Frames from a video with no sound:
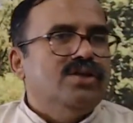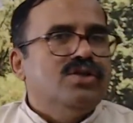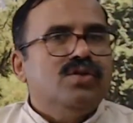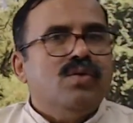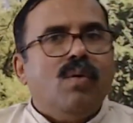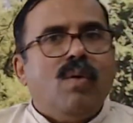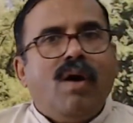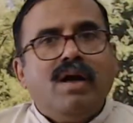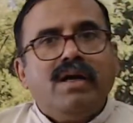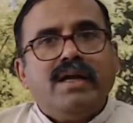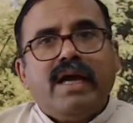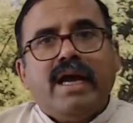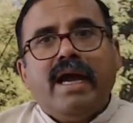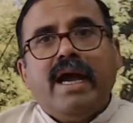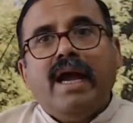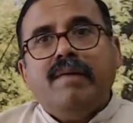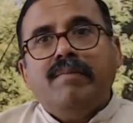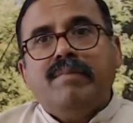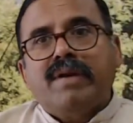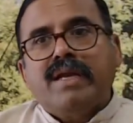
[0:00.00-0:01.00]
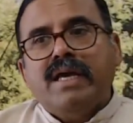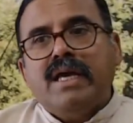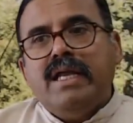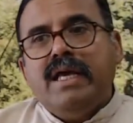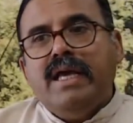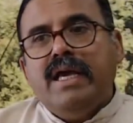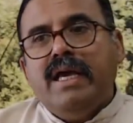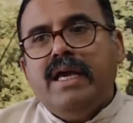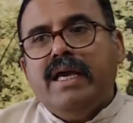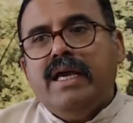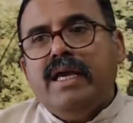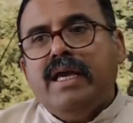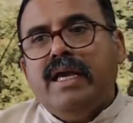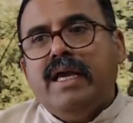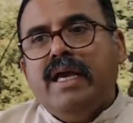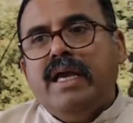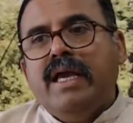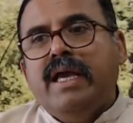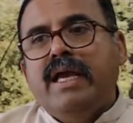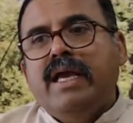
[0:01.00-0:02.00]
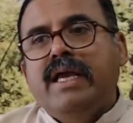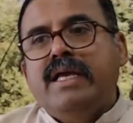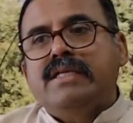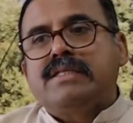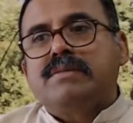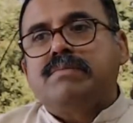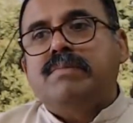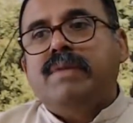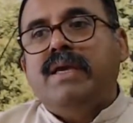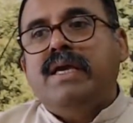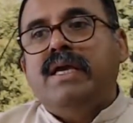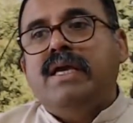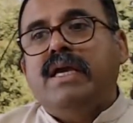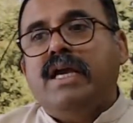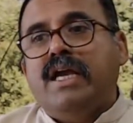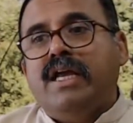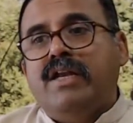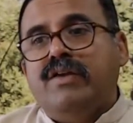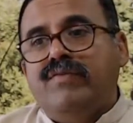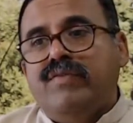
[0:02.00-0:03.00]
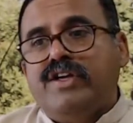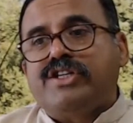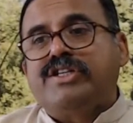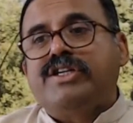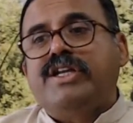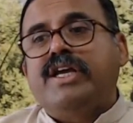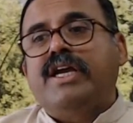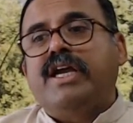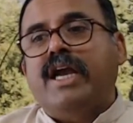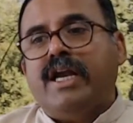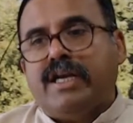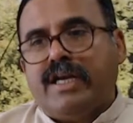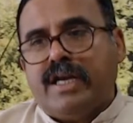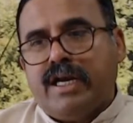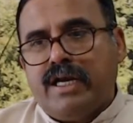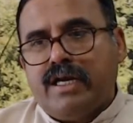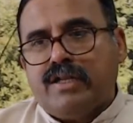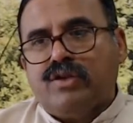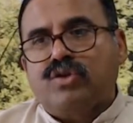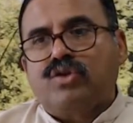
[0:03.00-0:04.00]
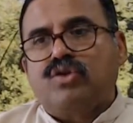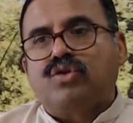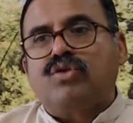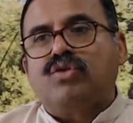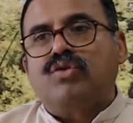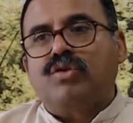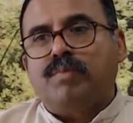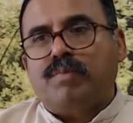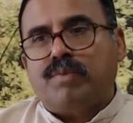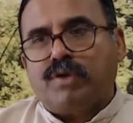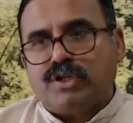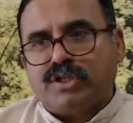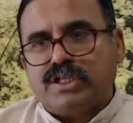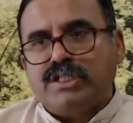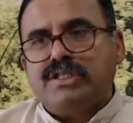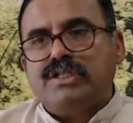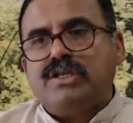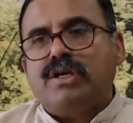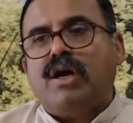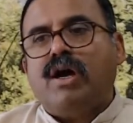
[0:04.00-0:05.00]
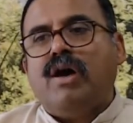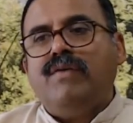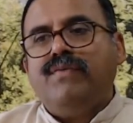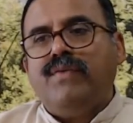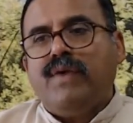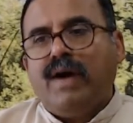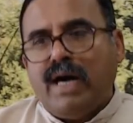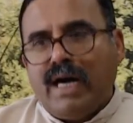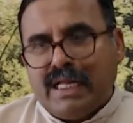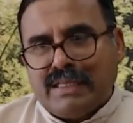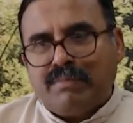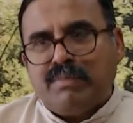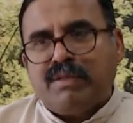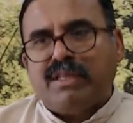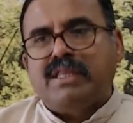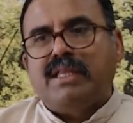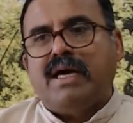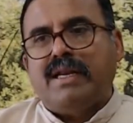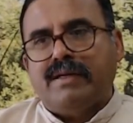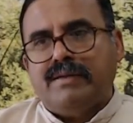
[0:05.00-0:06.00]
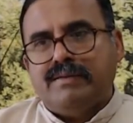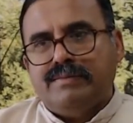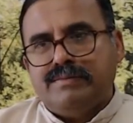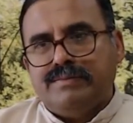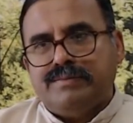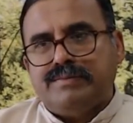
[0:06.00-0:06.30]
So what I am really is being investigated through the process of Atmadnana.